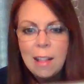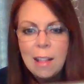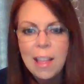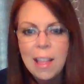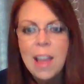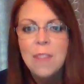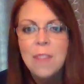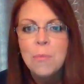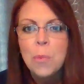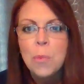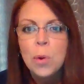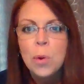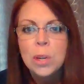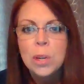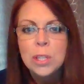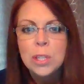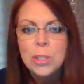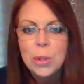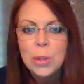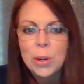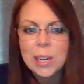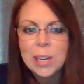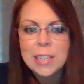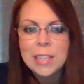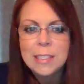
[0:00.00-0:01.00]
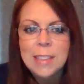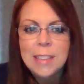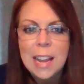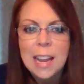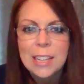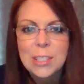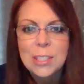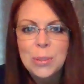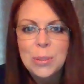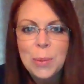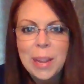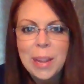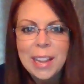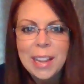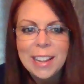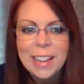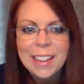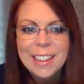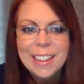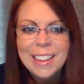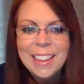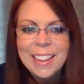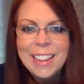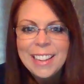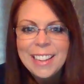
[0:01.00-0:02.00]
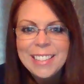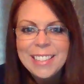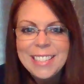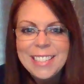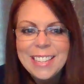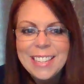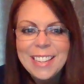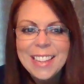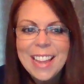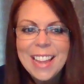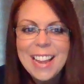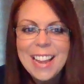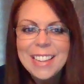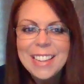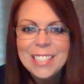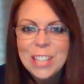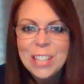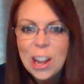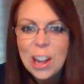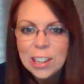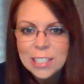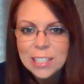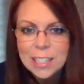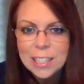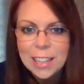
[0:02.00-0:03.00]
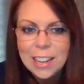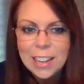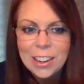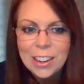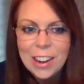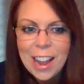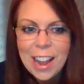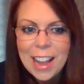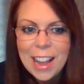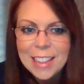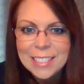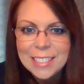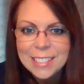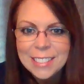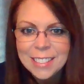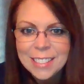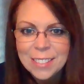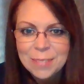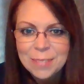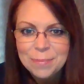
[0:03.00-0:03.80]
I'll have more stories next week. Till then, talk to you later, guys.